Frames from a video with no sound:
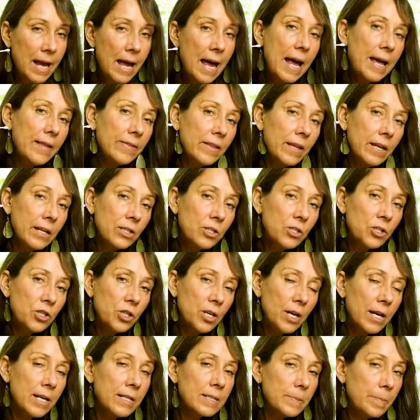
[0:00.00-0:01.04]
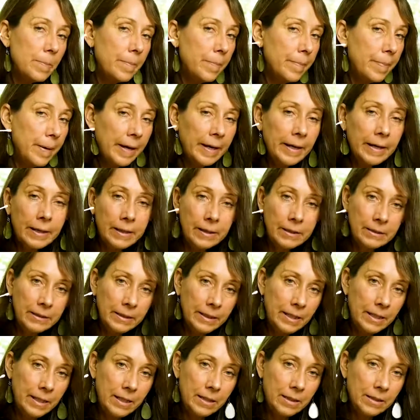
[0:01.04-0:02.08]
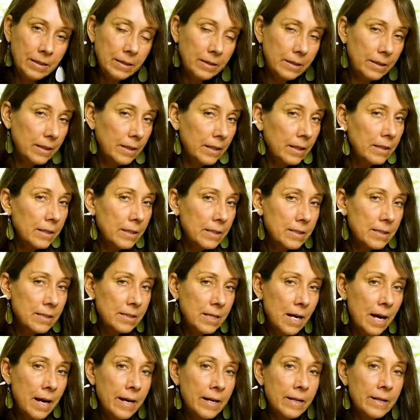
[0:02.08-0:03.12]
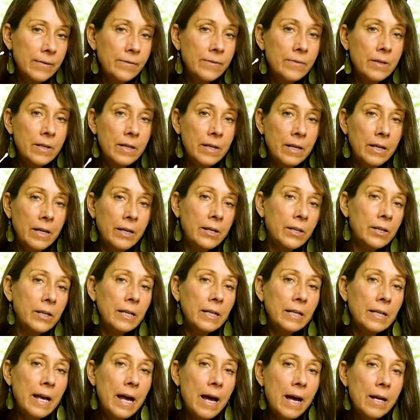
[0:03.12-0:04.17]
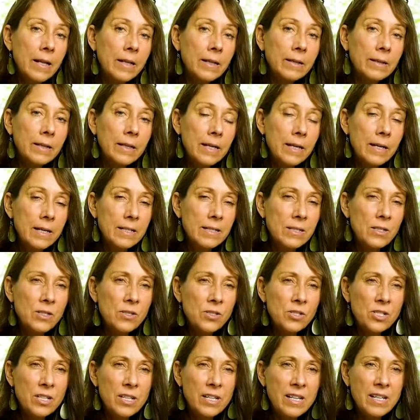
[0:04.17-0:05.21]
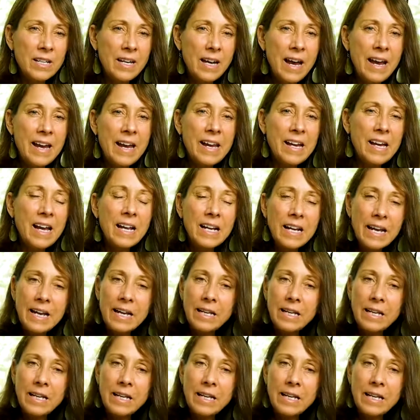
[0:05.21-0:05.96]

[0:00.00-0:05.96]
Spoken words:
and then just barely in the side of the ear canal. Usually, I kind of